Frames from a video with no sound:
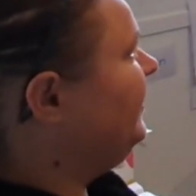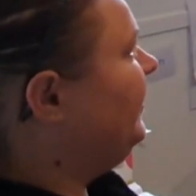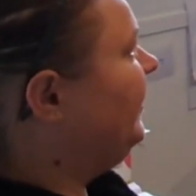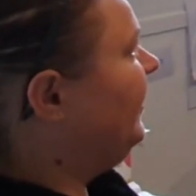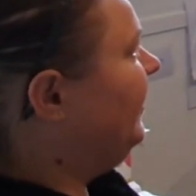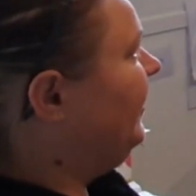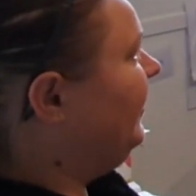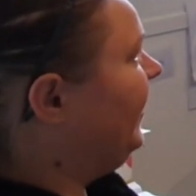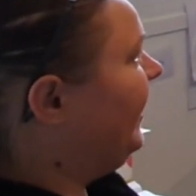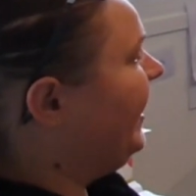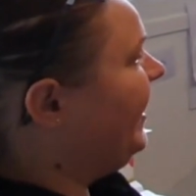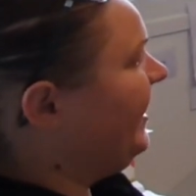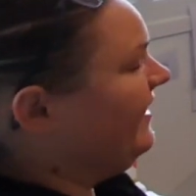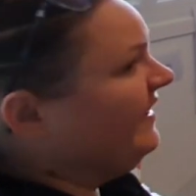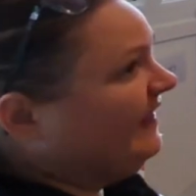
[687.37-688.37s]
Yeah. And, uh,
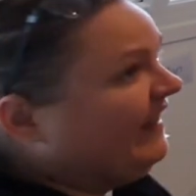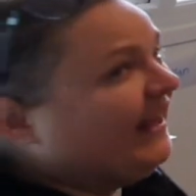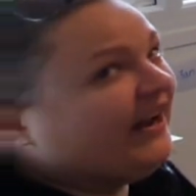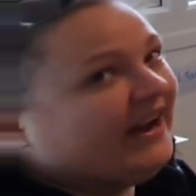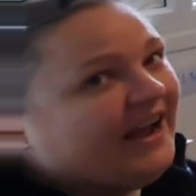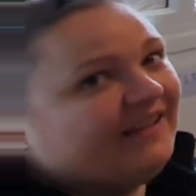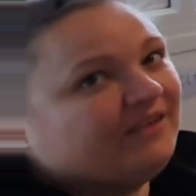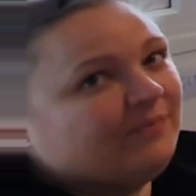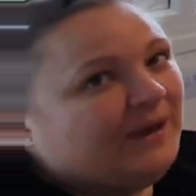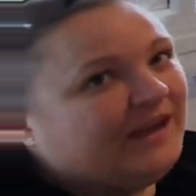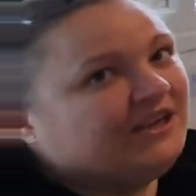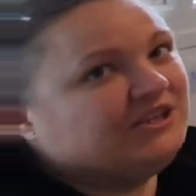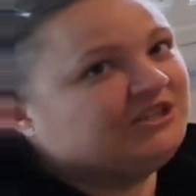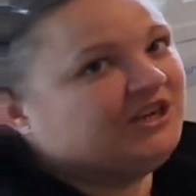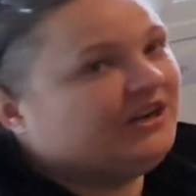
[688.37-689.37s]
yeah. Then I've I had never, to
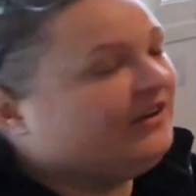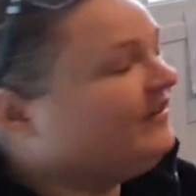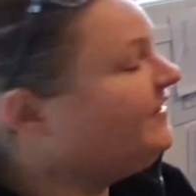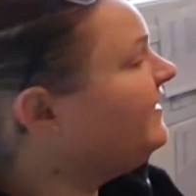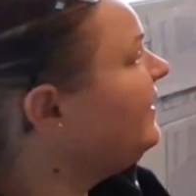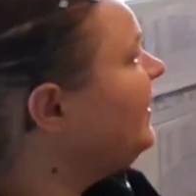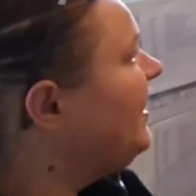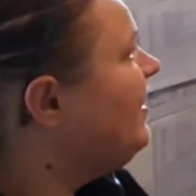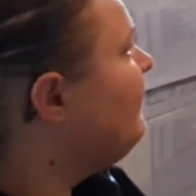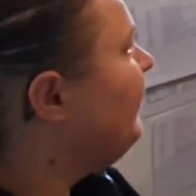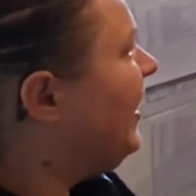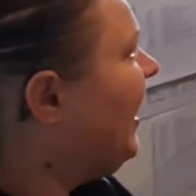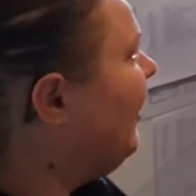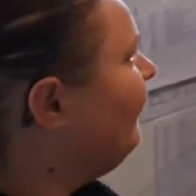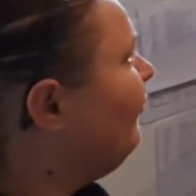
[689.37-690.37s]
pick and choose. I've never. But out